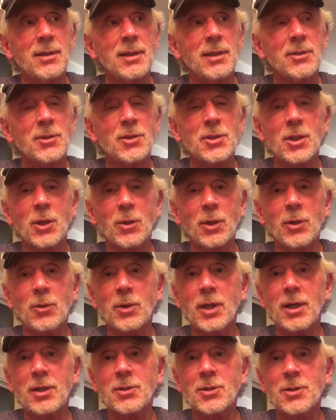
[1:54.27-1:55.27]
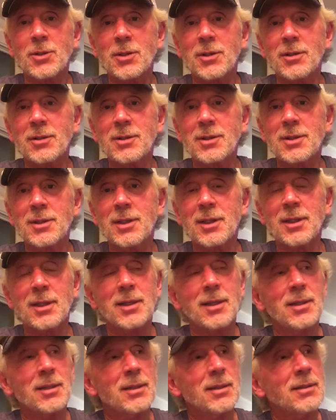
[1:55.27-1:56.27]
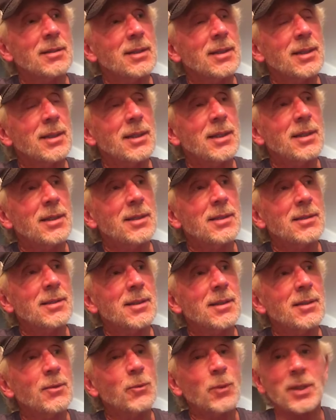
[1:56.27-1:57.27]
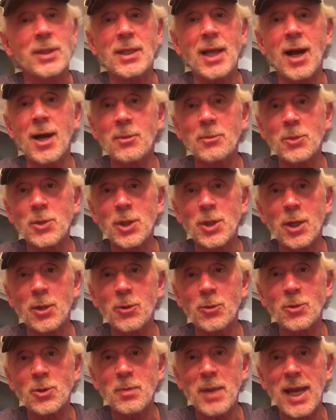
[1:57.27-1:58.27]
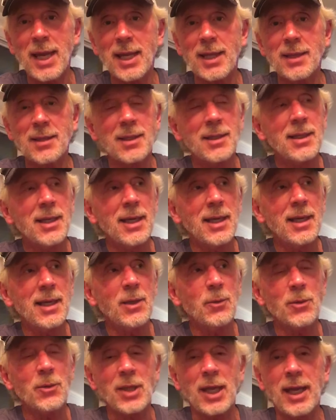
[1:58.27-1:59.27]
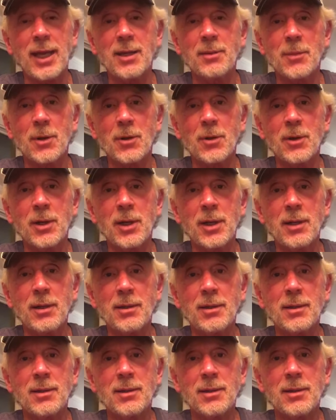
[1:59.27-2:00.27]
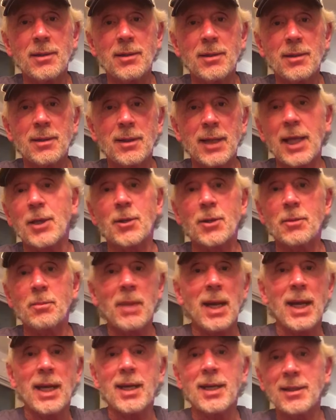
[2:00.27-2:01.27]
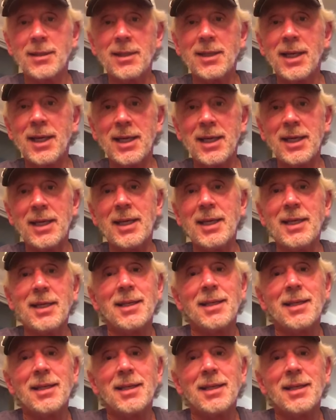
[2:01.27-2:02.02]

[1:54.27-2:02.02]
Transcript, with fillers: solo concerts uh, uh, with Tom Jones back in the day, with Anne Murray later back in the day.